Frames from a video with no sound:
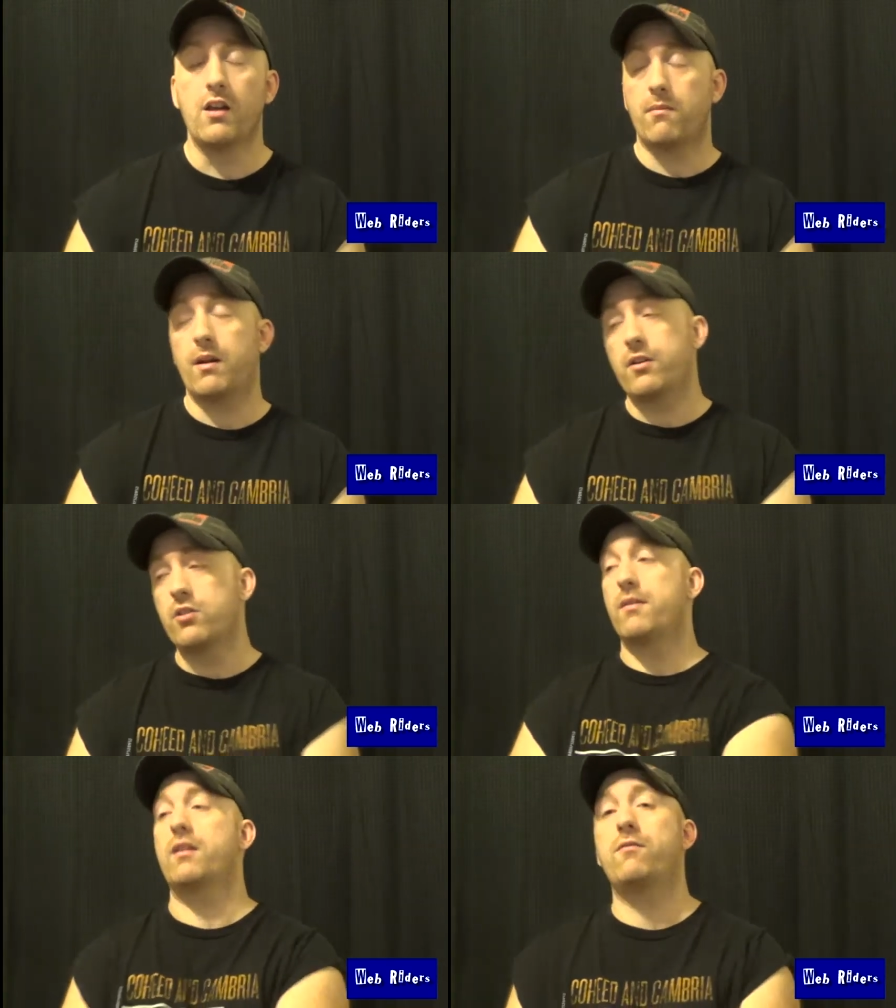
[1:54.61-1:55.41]
But I do
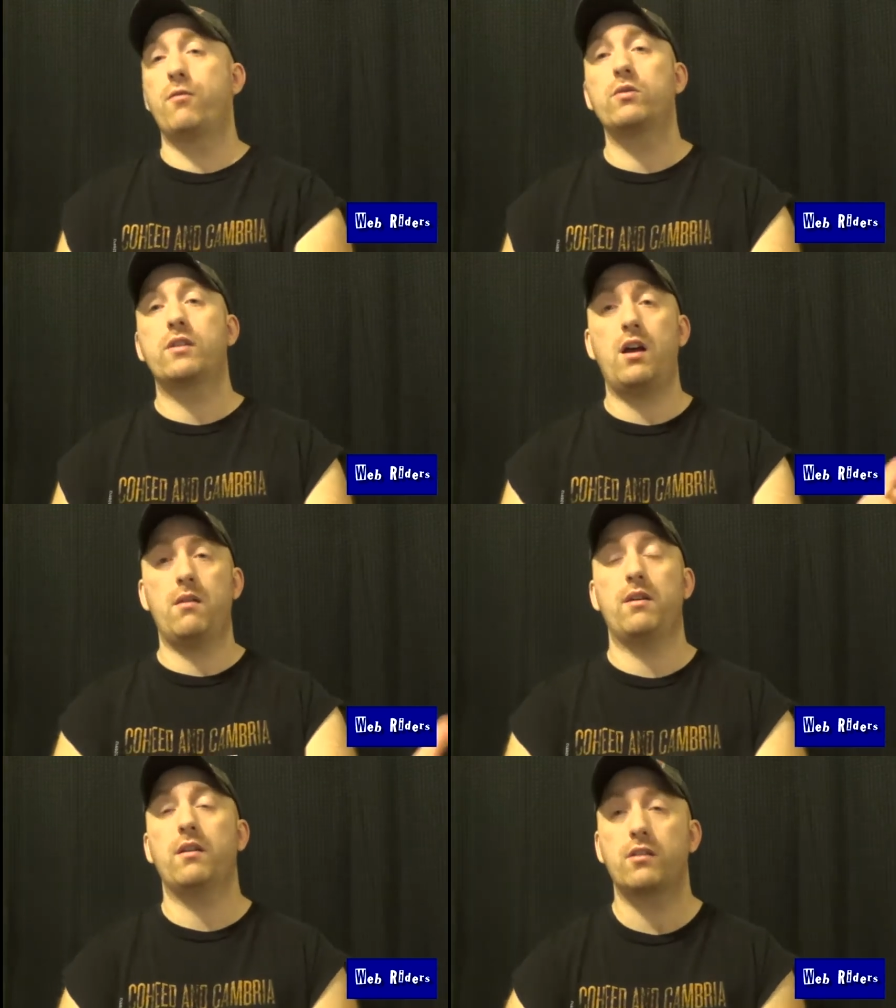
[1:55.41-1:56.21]
make a
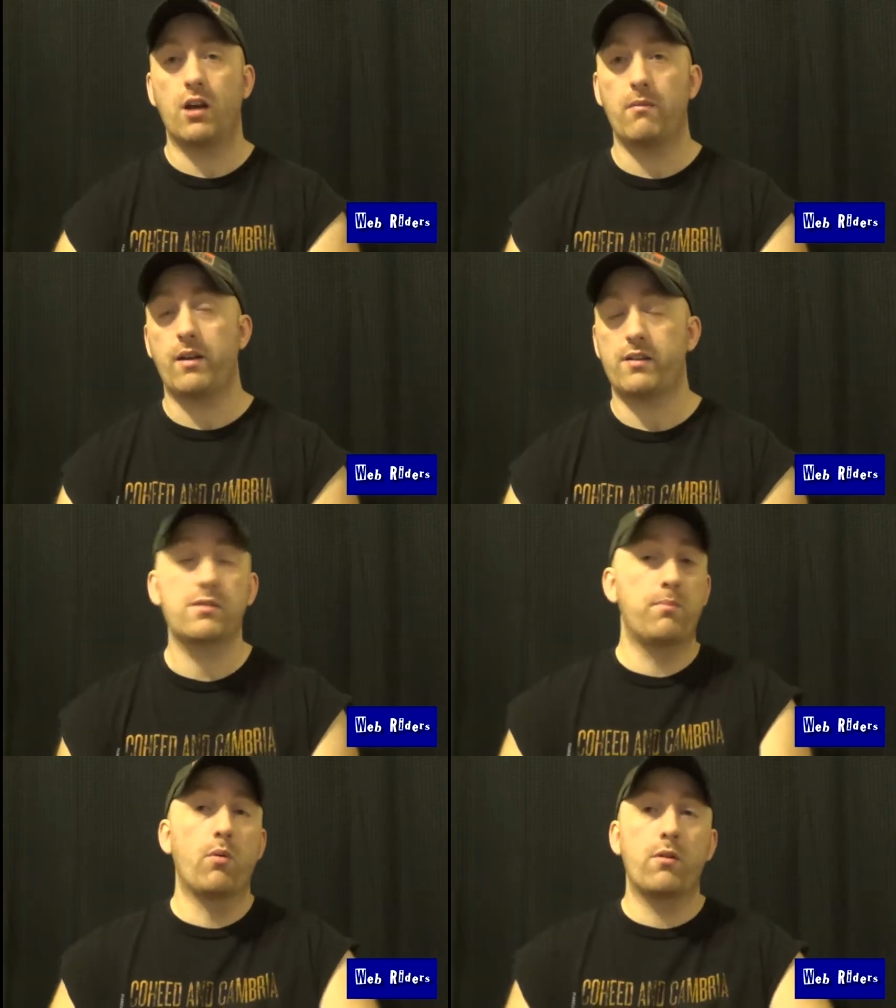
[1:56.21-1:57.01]
full-time income, and I
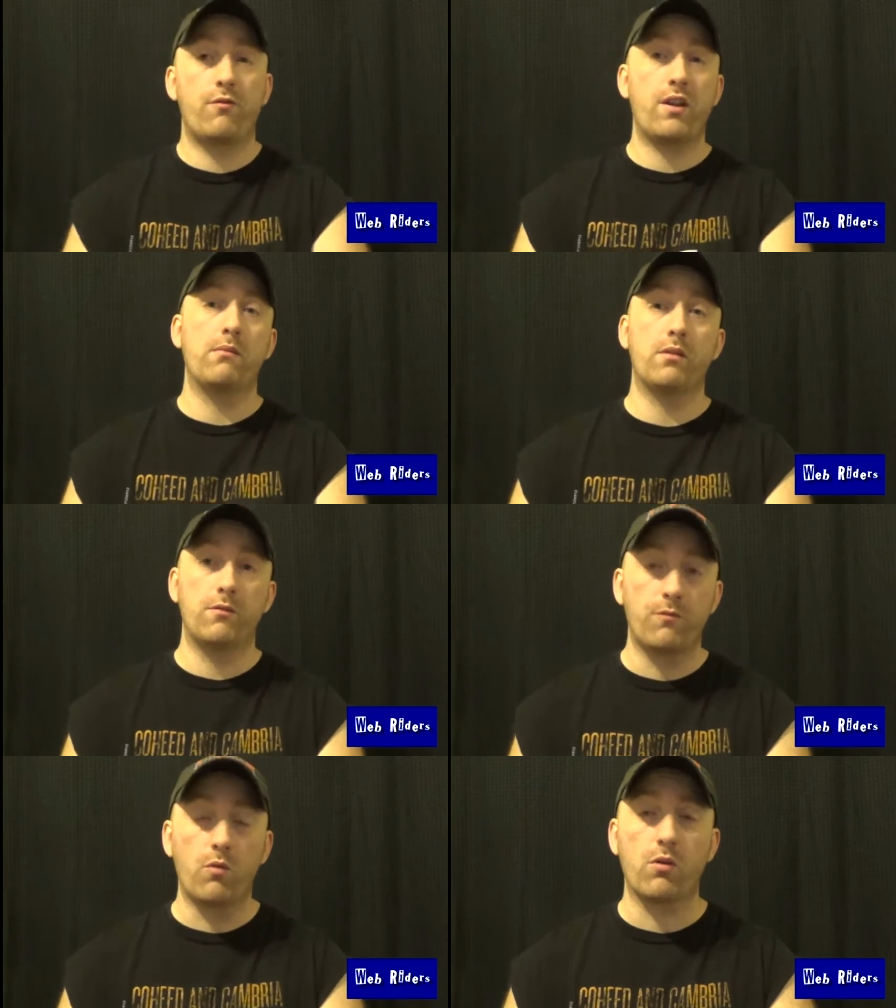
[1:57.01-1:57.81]
support a family of
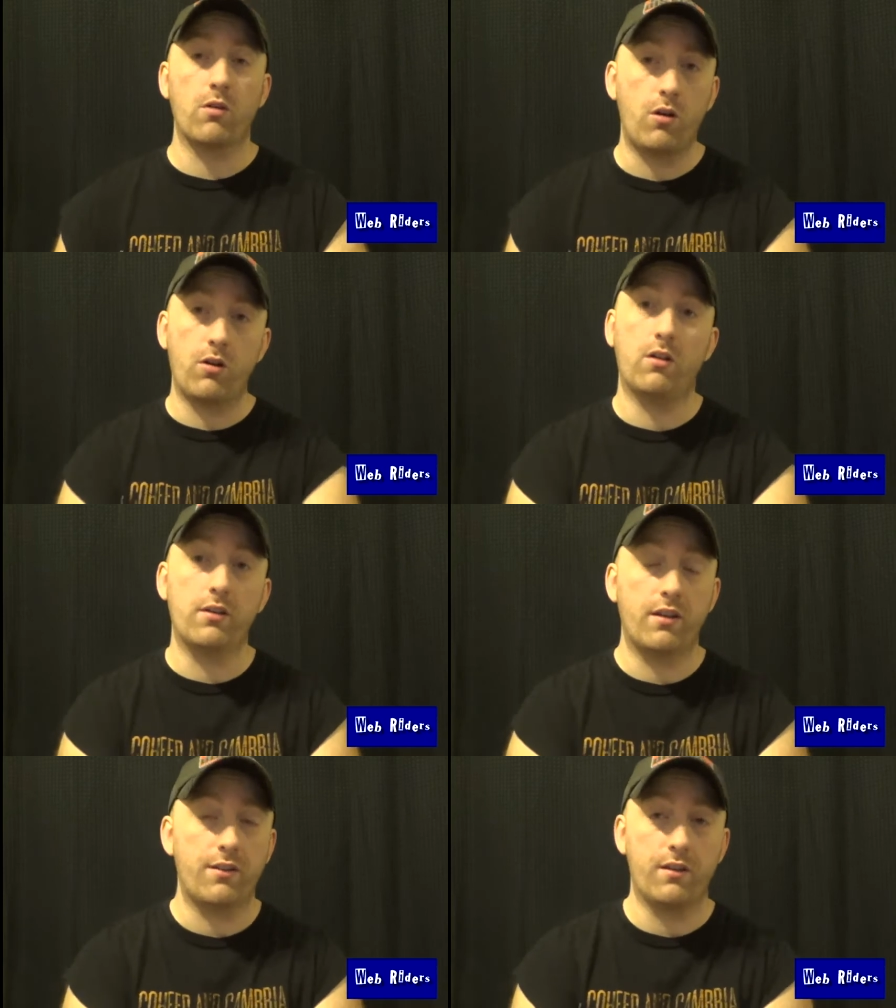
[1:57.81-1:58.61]
four
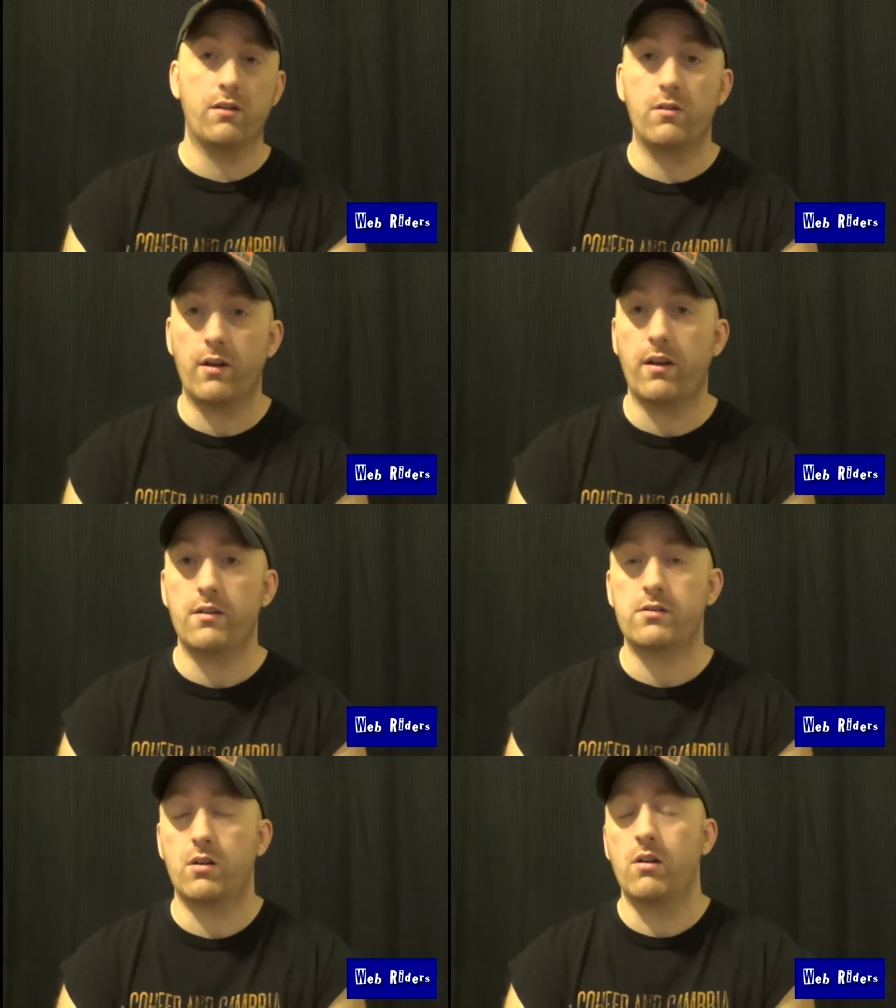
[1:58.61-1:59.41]
on the internet.
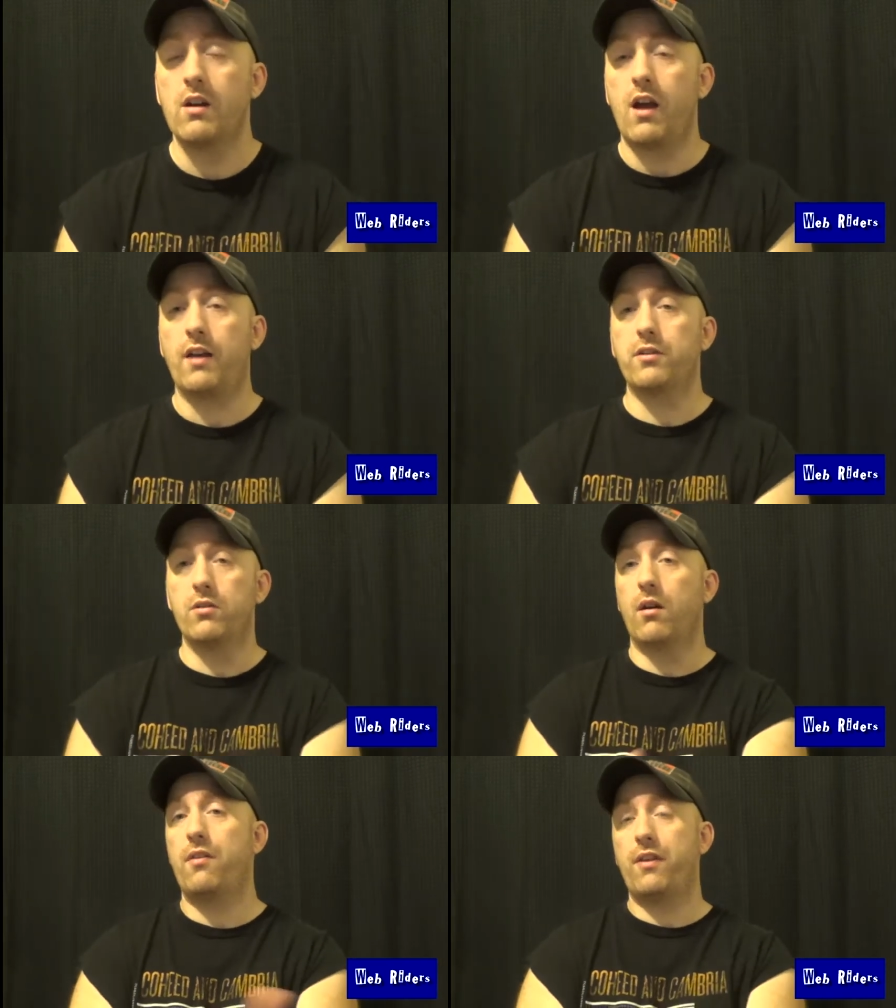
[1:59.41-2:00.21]
So I do
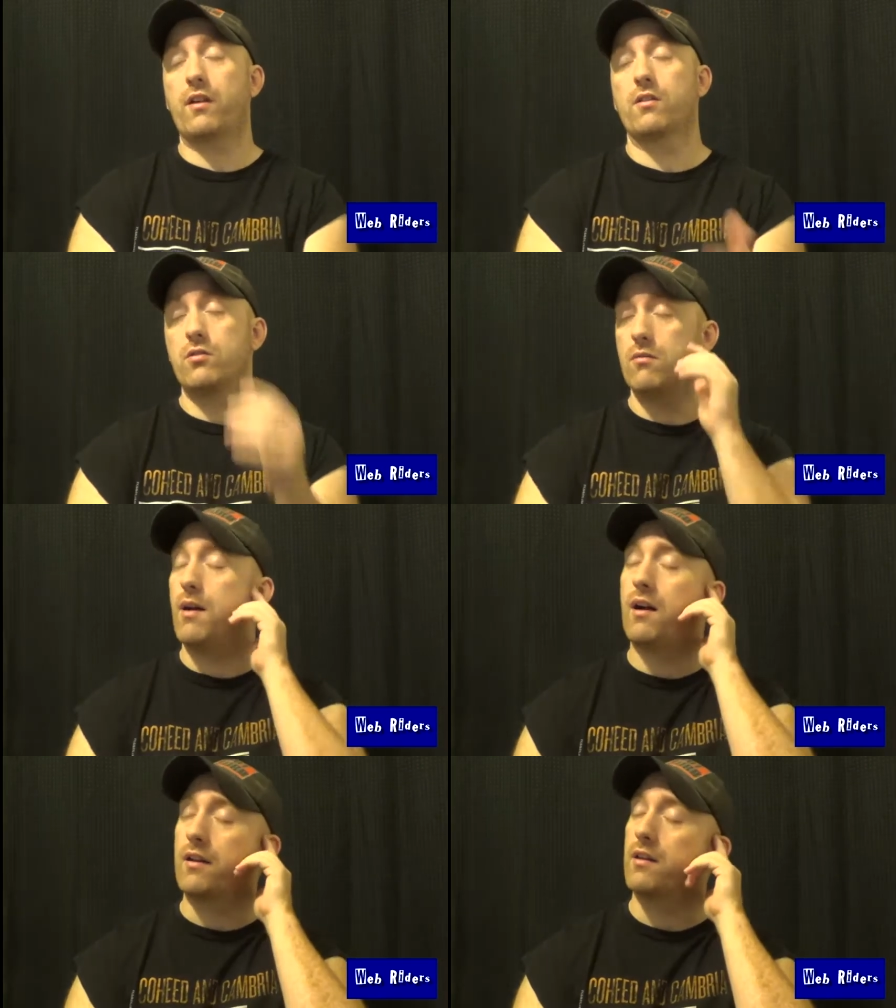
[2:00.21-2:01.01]
know a thing or two
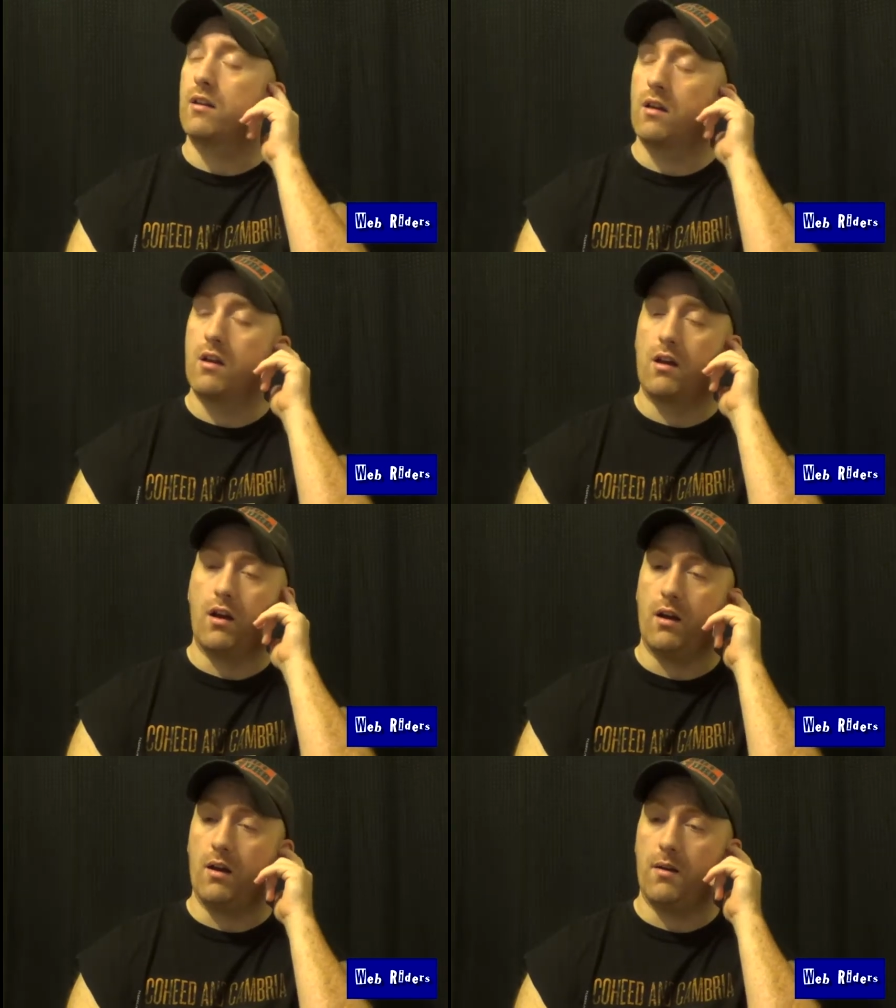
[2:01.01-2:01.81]
about it.
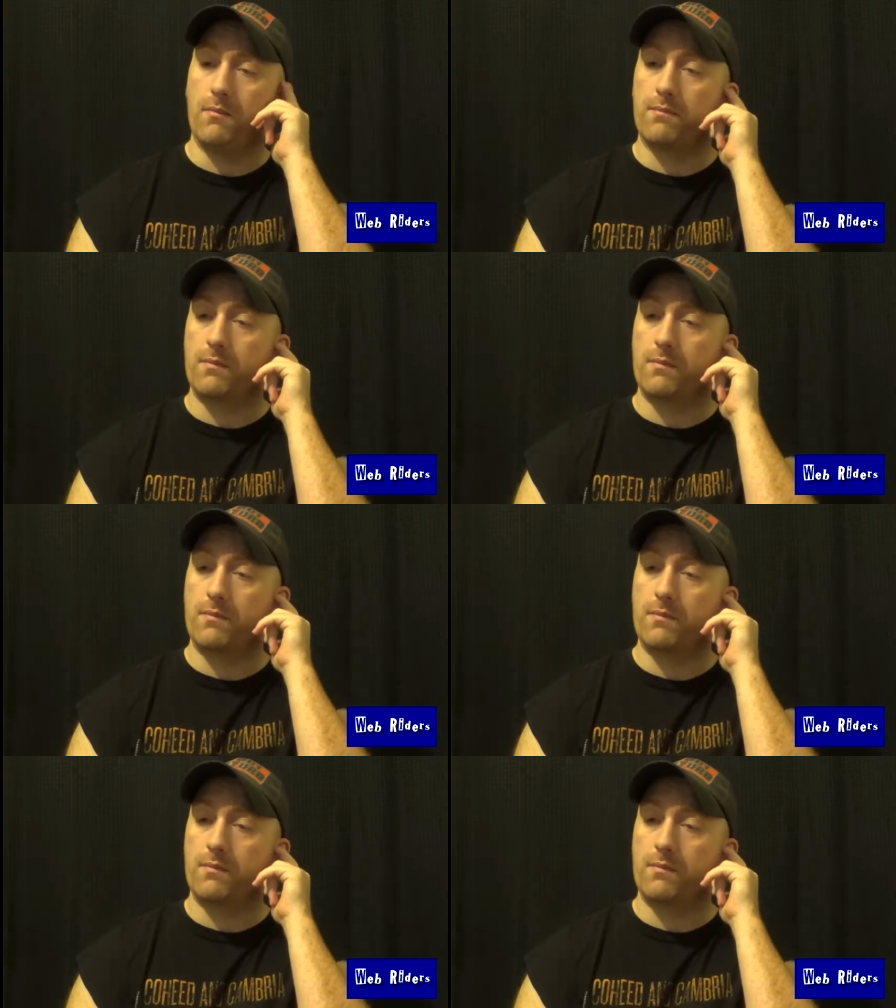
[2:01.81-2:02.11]
Um,